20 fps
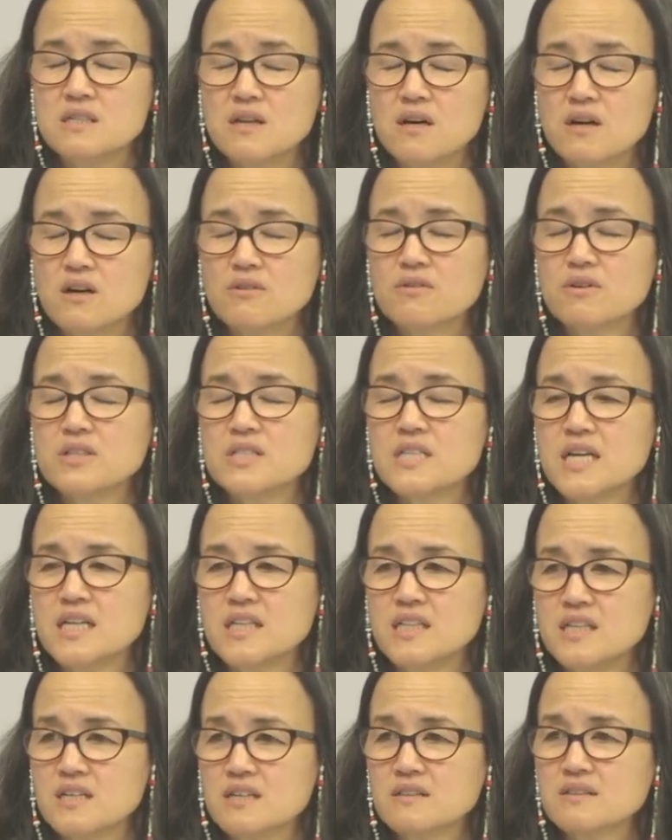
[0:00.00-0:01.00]
over
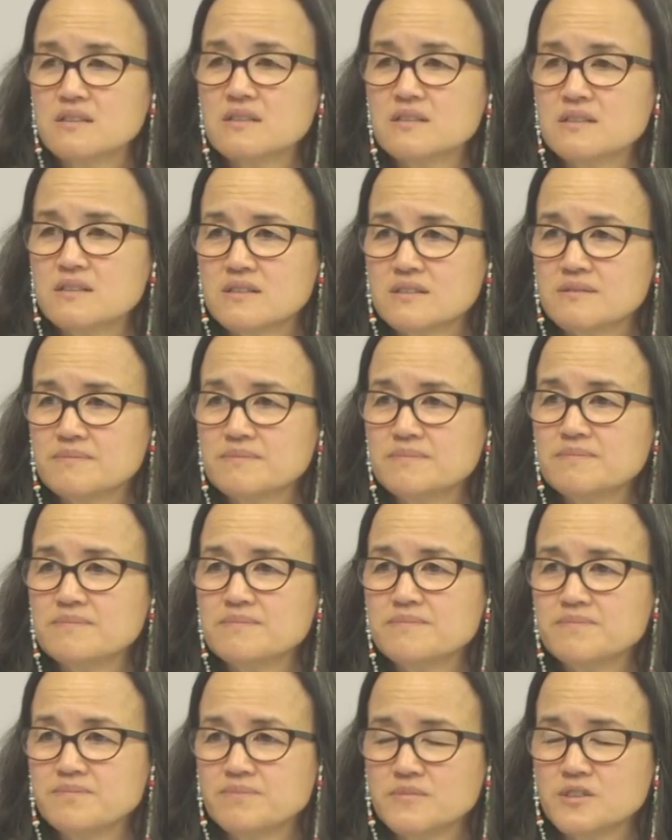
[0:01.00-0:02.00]
10 years.
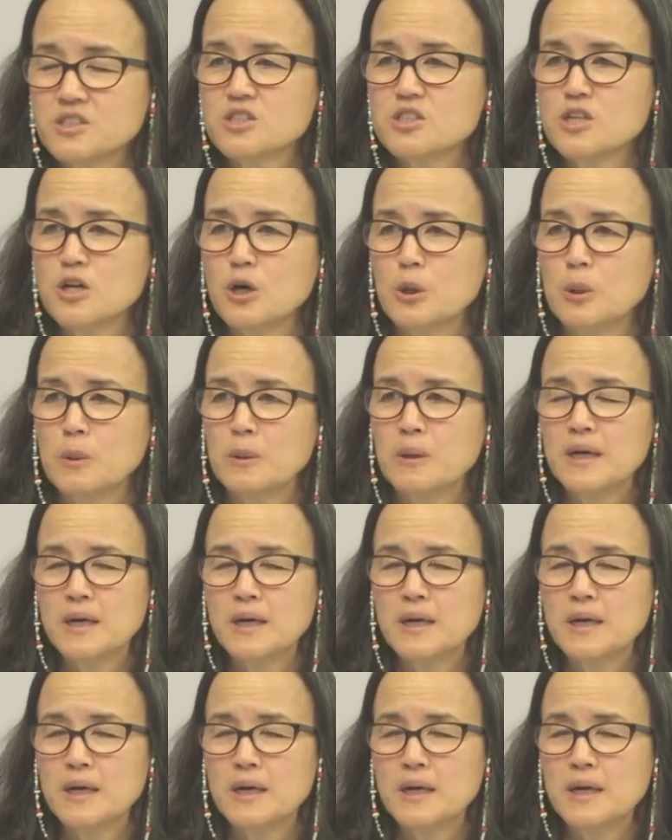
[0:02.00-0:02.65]
So